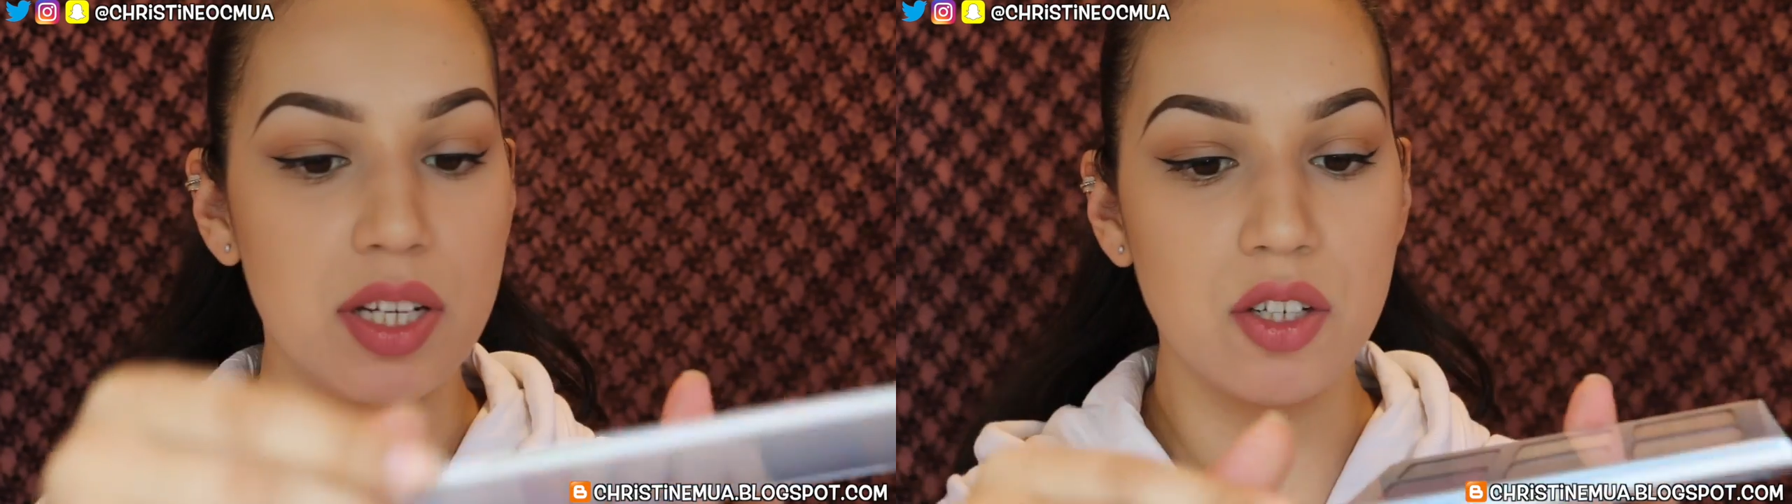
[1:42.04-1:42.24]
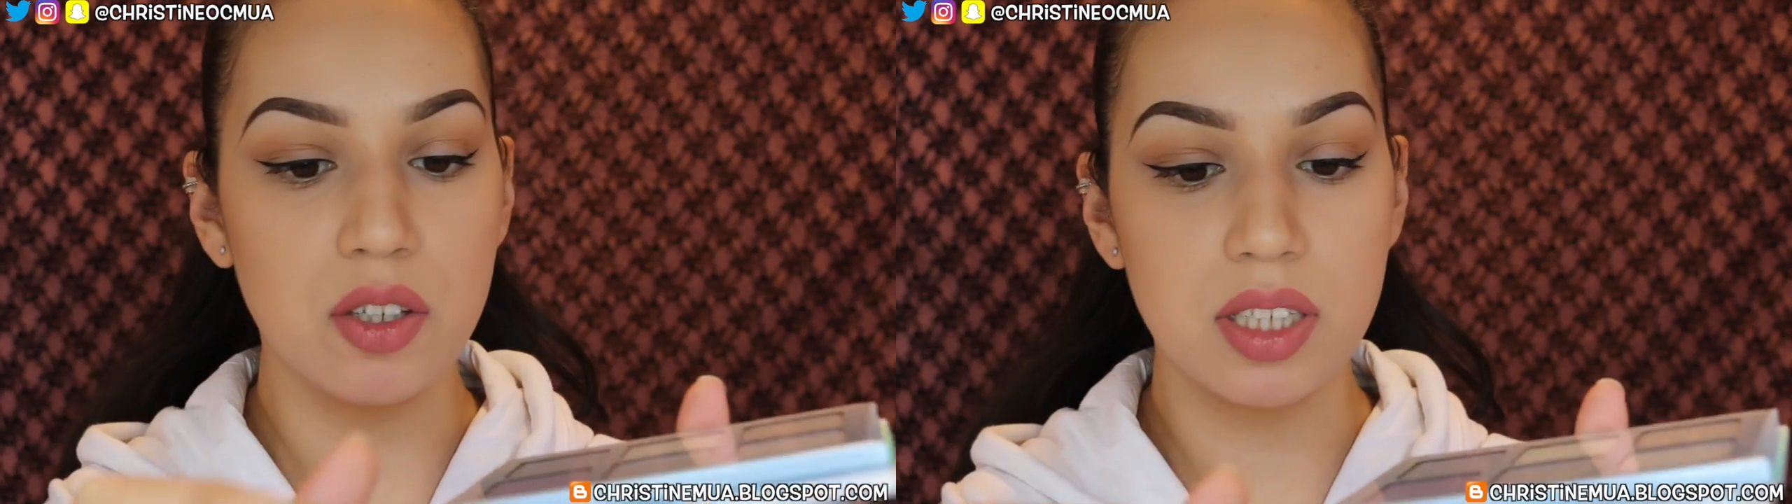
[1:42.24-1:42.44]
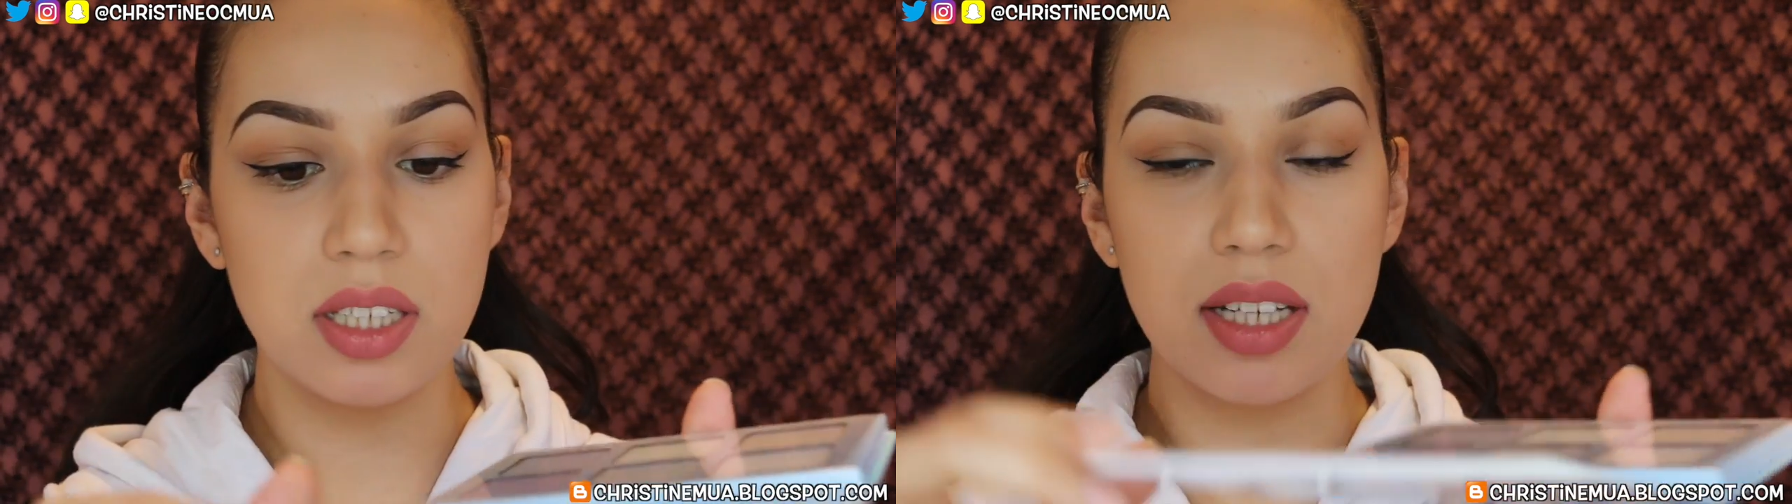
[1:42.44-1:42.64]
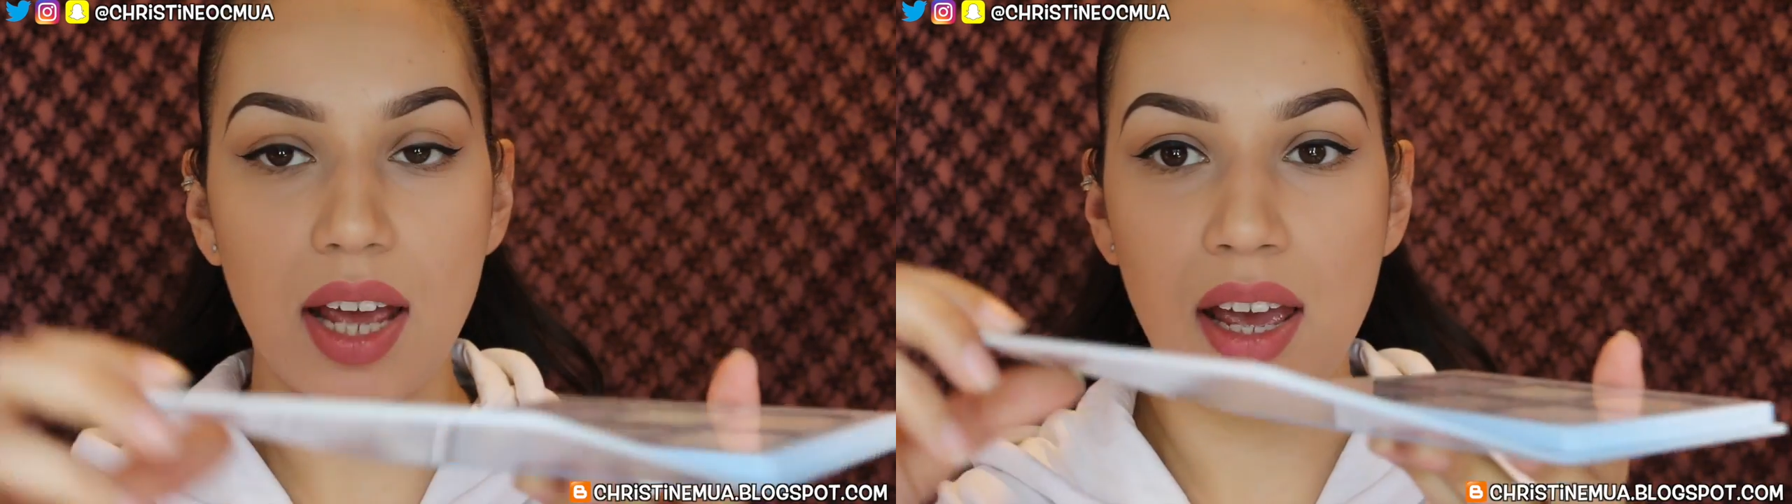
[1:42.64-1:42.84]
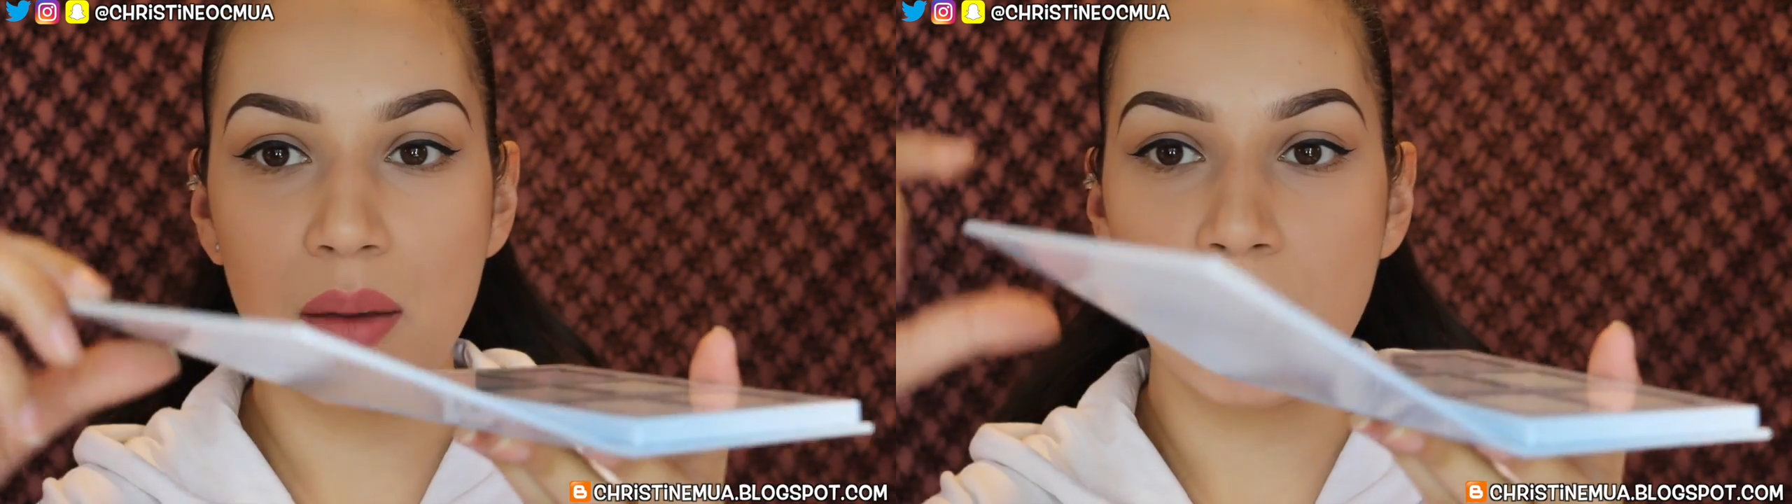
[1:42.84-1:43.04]
it doesn't
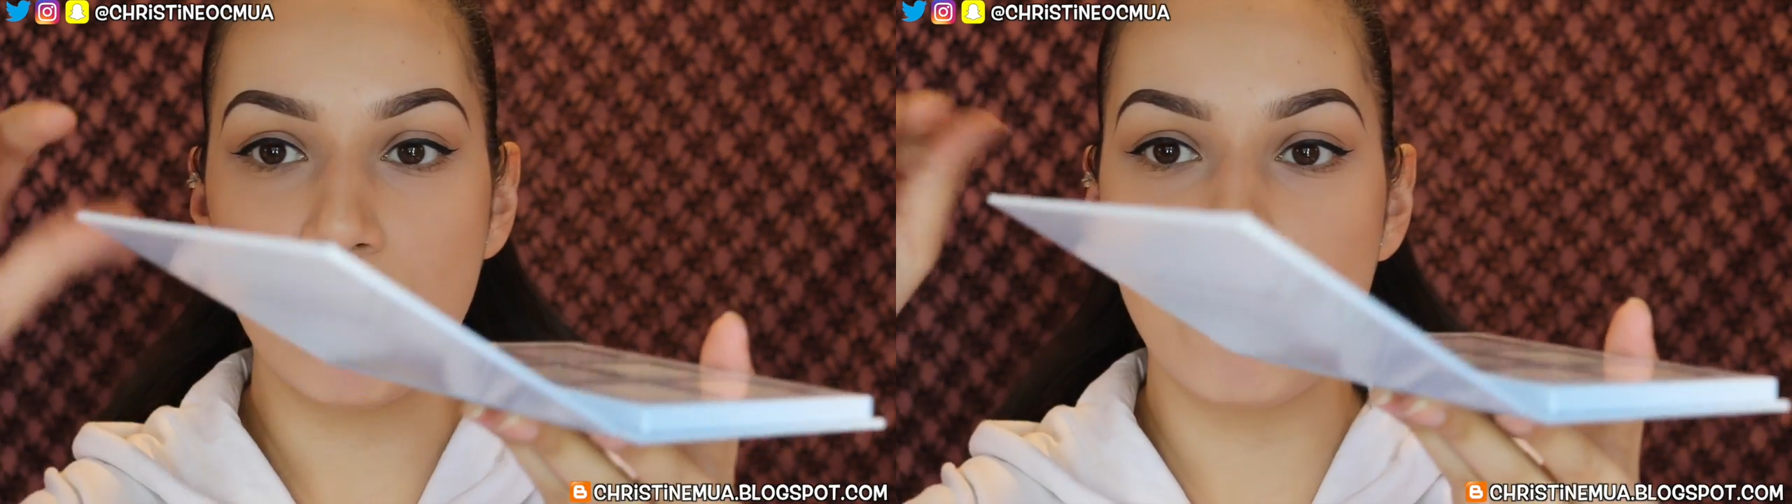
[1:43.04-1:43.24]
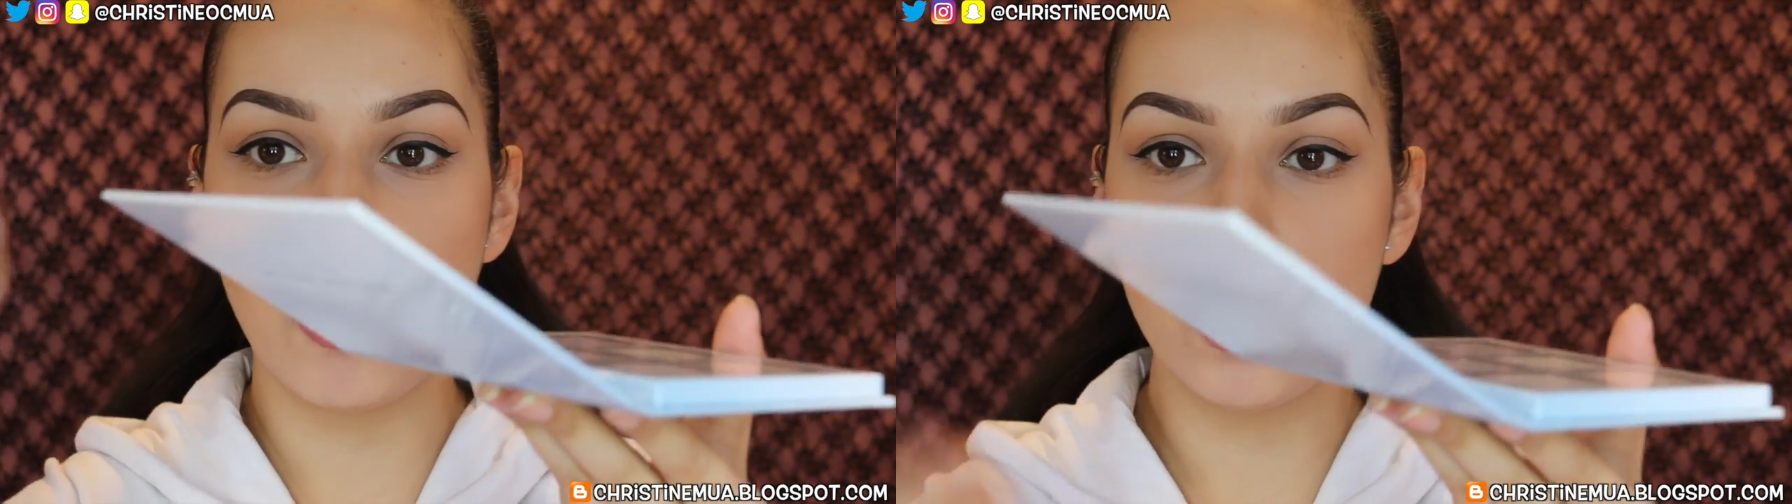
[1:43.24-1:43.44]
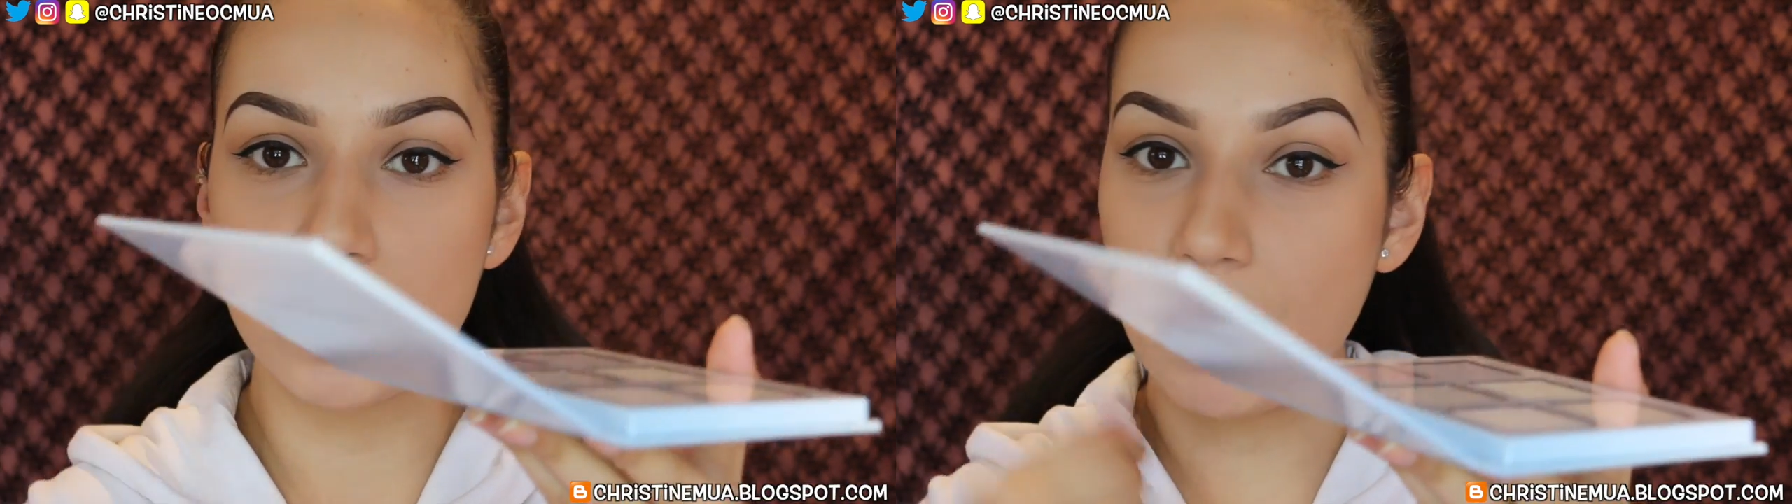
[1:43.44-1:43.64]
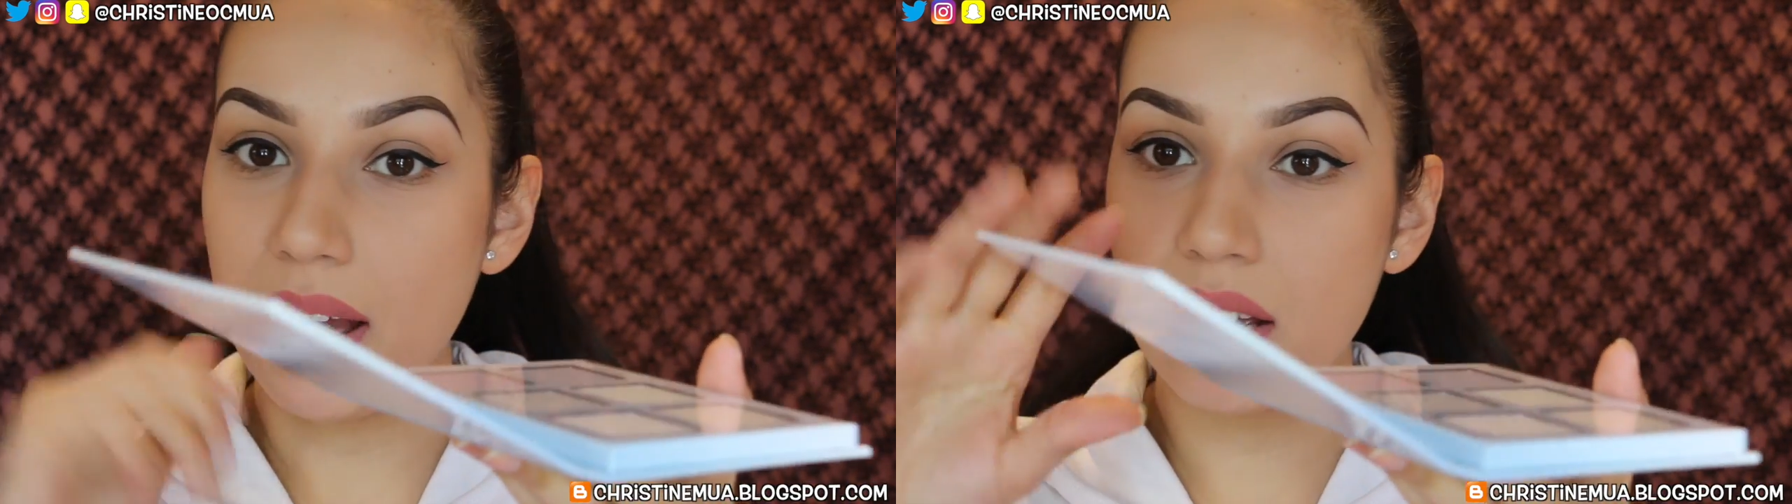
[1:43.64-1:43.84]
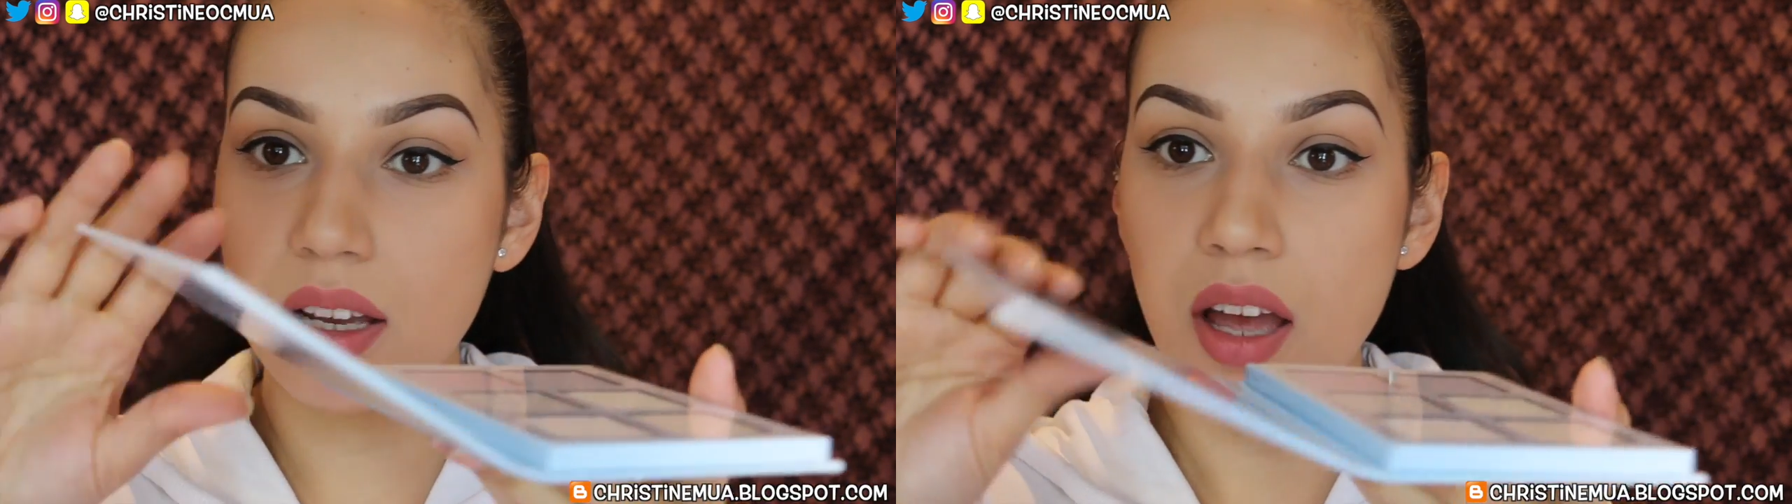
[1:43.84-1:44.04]
fold
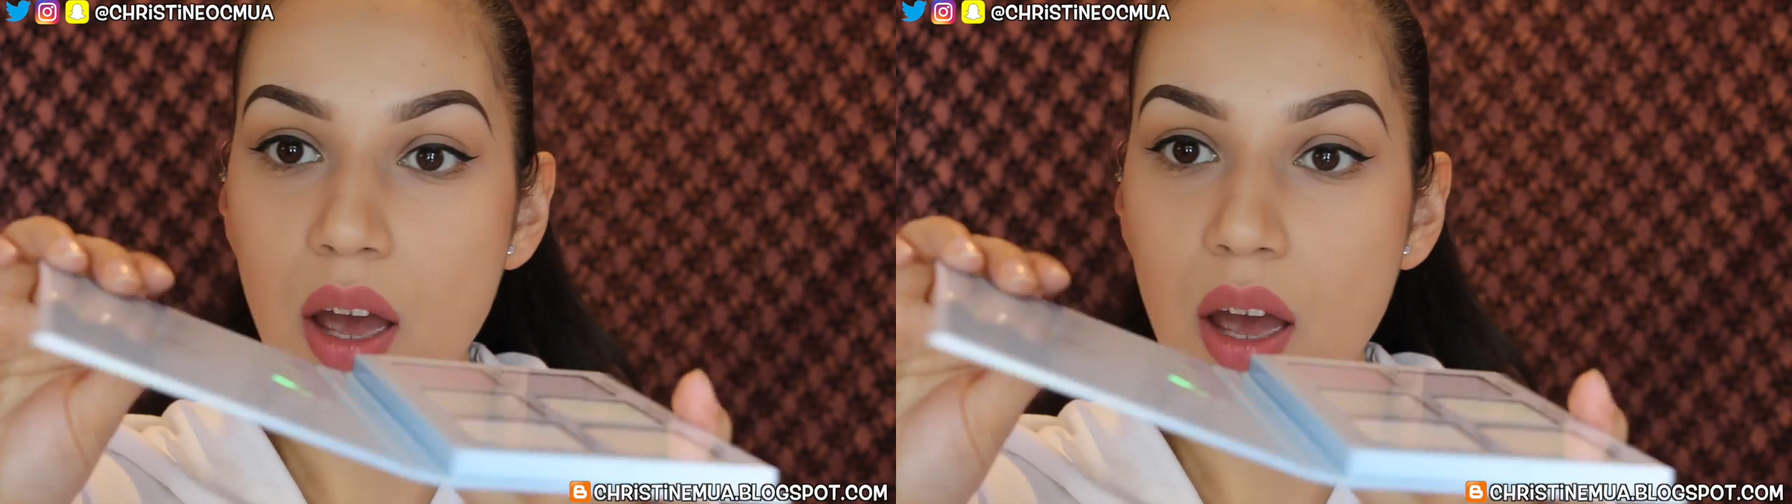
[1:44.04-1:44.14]
back,